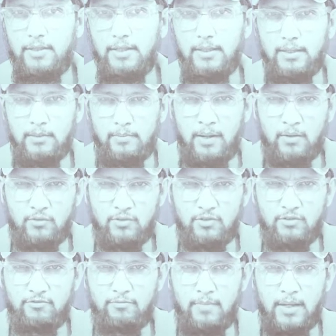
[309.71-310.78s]
the amount
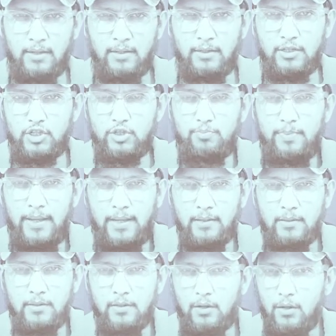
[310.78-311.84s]
of money
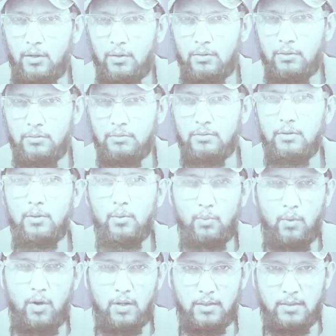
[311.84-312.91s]
spent on
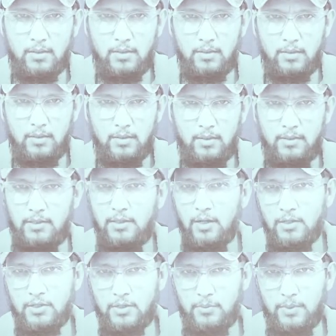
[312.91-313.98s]
what? The
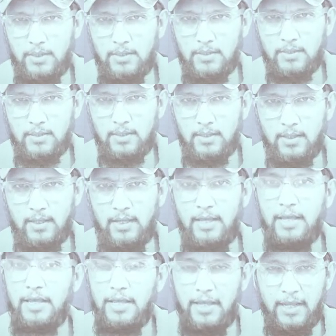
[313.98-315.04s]
answer is
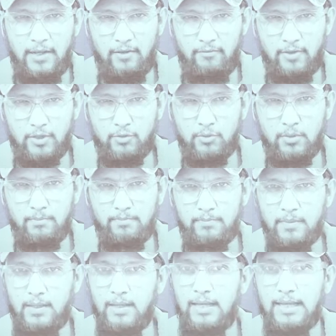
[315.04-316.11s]

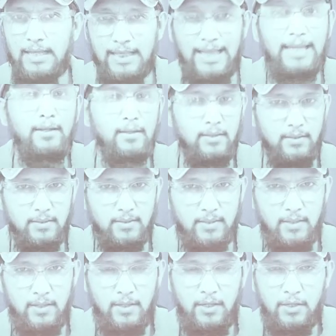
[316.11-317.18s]
individual
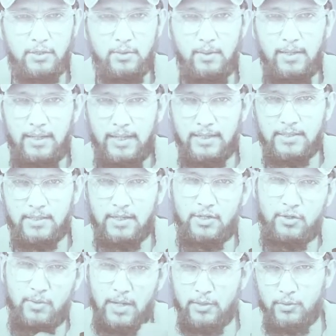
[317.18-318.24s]
cleanliness. So let's
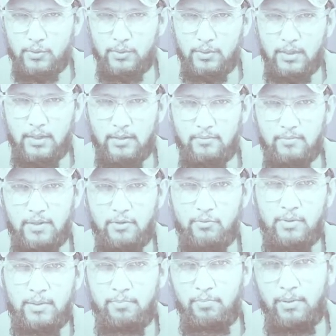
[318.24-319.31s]
try to
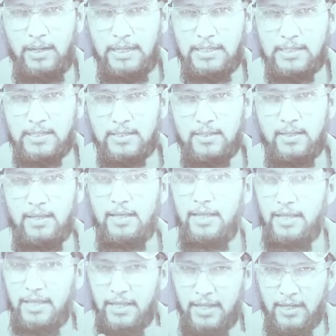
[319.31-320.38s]
replace
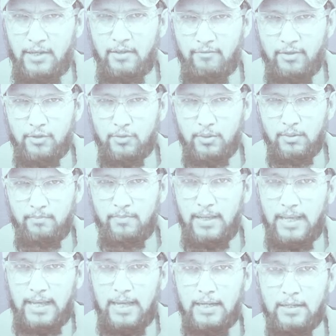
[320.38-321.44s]

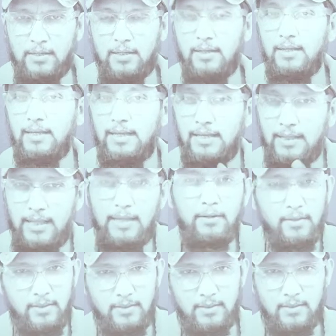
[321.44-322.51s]
individual and
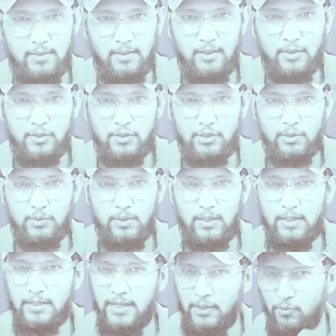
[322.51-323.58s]
cleanliness. So
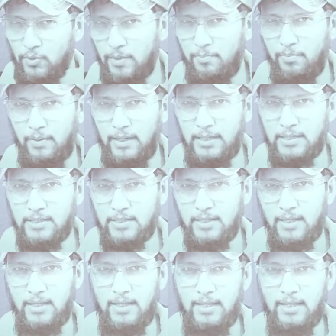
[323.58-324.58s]
can you replace